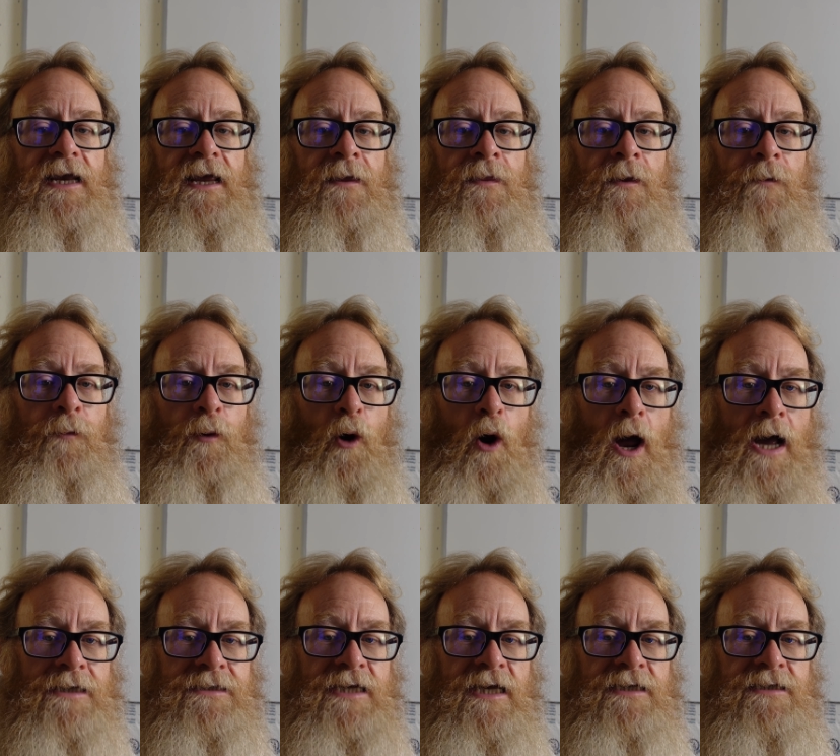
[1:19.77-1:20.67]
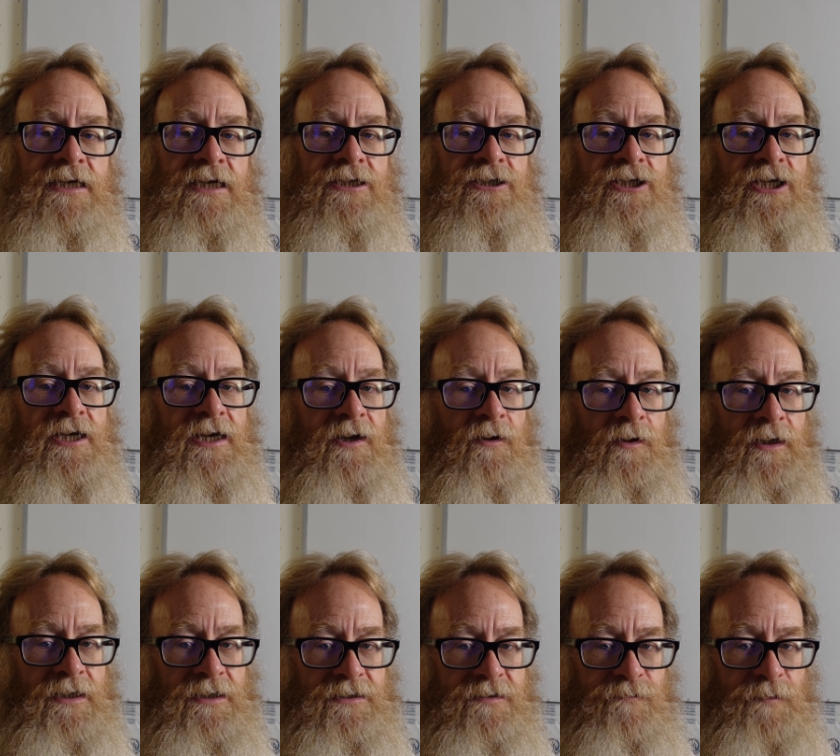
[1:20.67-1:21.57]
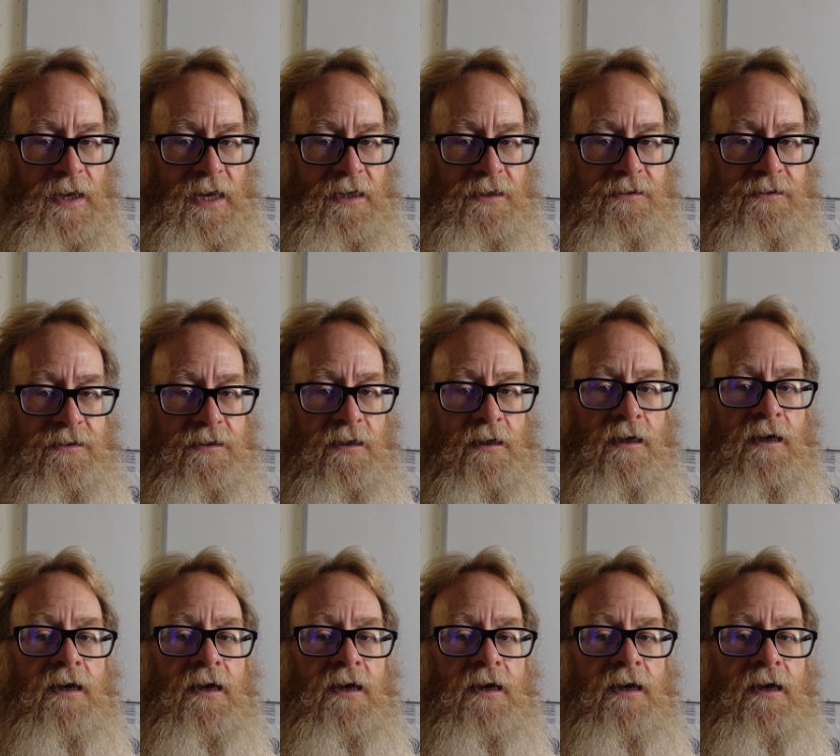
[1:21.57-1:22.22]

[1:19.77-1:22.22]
in the process engineering space